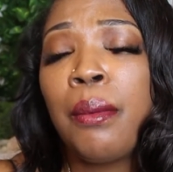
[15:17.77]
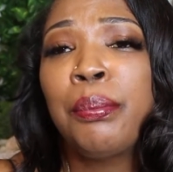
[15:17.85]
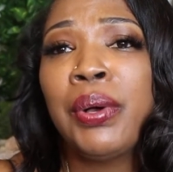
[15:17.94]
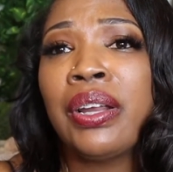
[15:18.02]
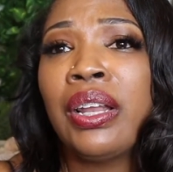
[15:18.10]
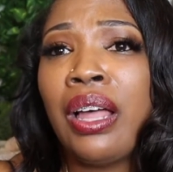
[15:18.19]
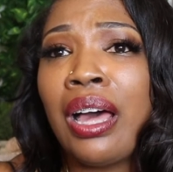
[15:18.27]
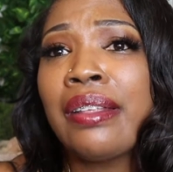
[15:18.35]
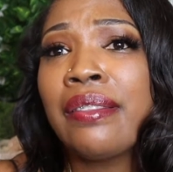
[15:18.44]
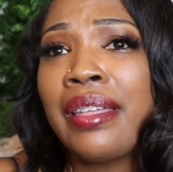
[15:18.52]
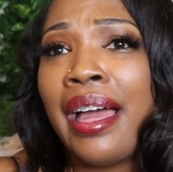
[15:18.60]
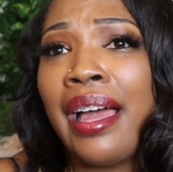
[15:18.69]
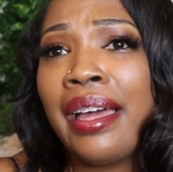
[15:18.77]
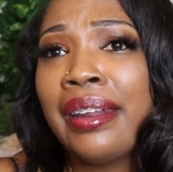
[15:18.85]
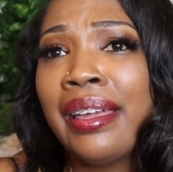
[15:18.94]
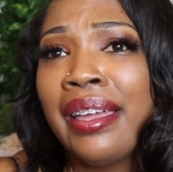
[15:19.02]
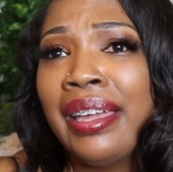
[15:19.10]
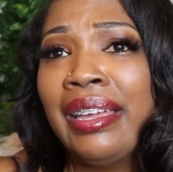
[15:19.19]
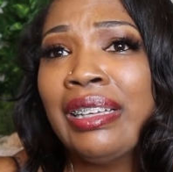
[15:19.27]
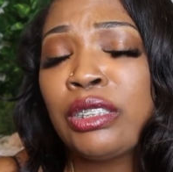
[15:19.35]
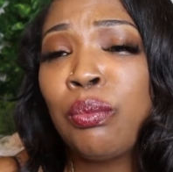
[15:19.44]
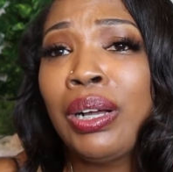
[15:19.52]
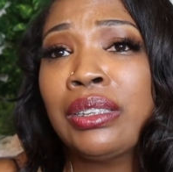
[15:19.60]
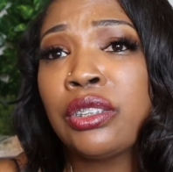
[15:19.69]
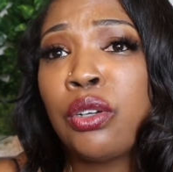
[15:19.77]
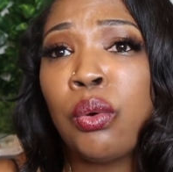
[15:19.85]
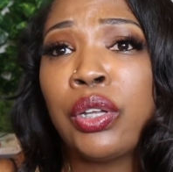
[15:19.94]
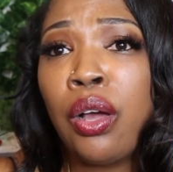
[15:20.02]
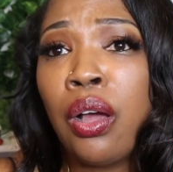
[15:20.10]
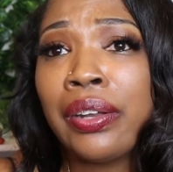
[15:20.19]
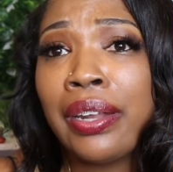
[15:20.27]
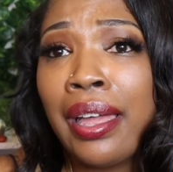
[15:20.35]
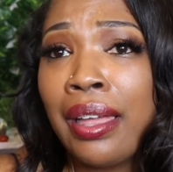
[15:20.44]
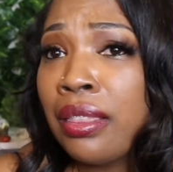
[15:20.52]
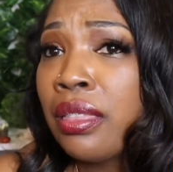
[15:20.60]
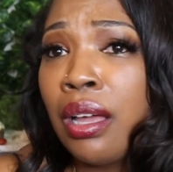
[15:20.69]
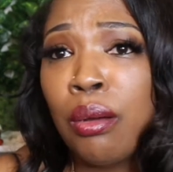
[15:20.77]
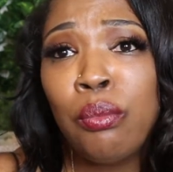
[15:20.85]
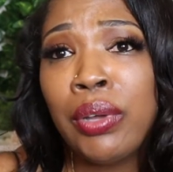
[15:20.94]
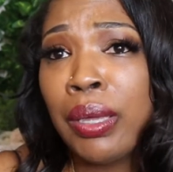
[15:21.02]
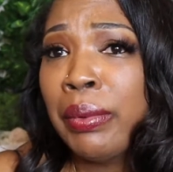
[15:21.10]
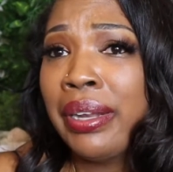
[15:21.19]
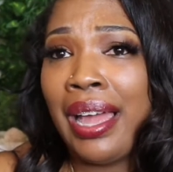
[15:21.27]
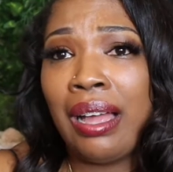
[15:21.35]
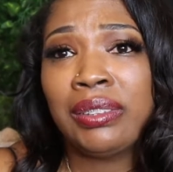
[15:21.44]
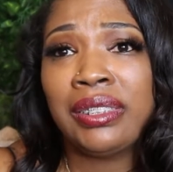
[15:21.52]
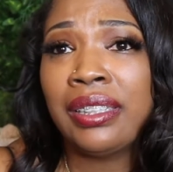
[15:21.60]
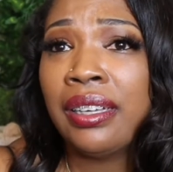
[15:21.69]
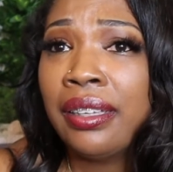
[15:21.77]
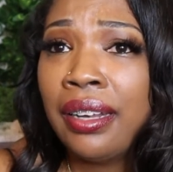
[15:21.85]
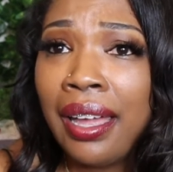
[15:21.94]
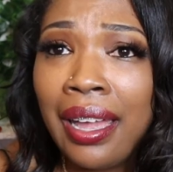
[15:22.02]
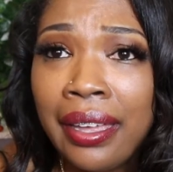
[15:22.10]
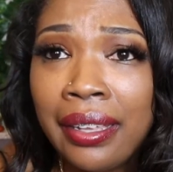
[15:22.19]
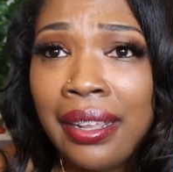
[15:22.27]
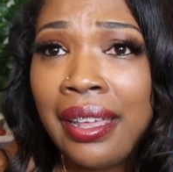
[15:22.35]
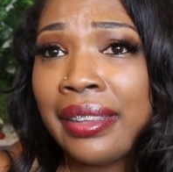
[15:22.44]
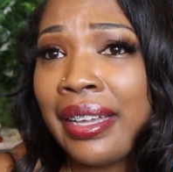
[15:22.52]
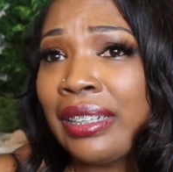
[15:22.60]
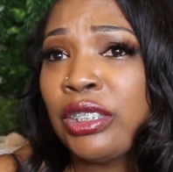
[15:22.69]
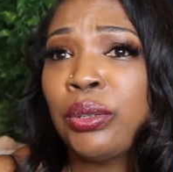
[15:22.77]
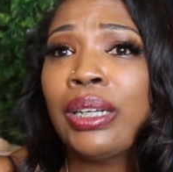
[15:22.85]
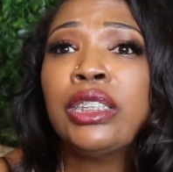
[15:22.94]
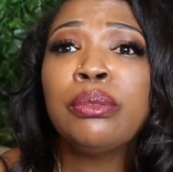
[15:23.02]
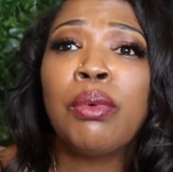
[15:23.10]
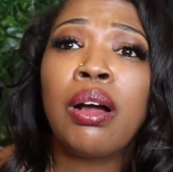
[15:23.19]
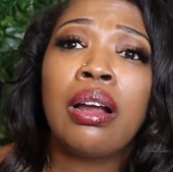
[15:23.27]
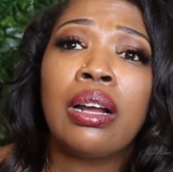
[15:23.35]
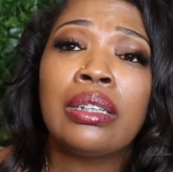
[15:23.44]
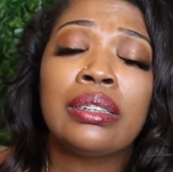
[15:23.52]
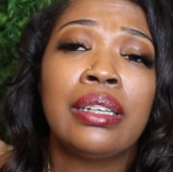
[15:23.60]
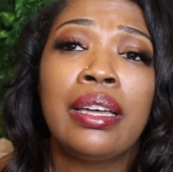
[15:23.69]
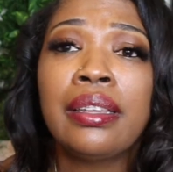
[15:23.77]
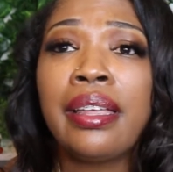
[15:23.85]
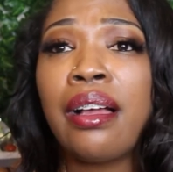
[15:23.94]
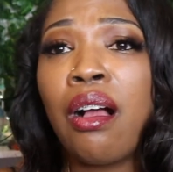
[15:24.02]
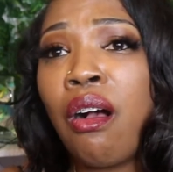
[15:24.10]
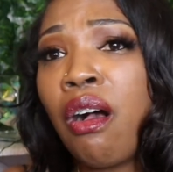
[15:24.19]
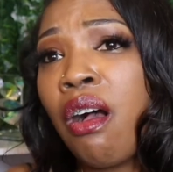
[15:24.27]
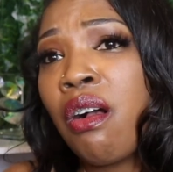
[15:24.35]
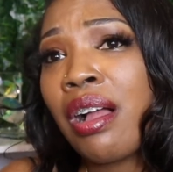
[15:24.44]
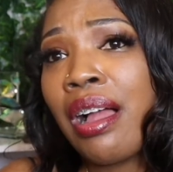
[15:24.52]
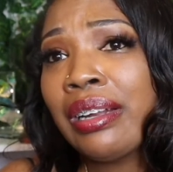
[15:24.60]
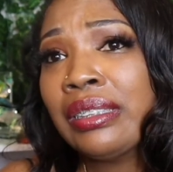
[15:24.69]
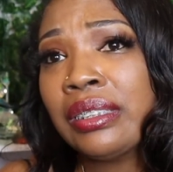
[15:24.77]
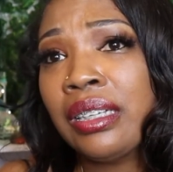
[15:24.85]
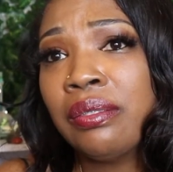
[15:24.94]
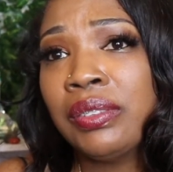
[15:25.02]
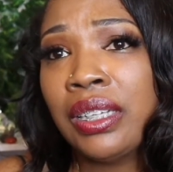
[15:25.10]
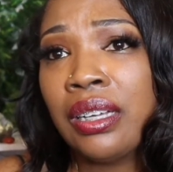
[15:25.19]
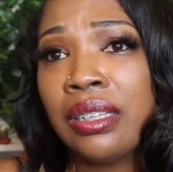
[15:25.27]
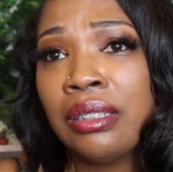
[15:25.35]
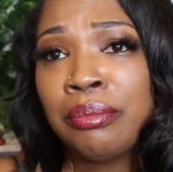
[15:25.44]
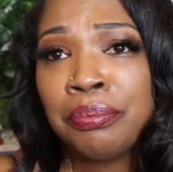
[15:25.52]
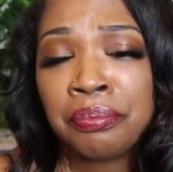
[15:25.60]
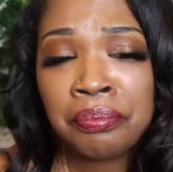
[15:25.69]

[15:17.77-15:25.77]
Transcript: But a lot of that is what's going on. Them women have cellulite. They got stretch marks. They got all kind of stuff done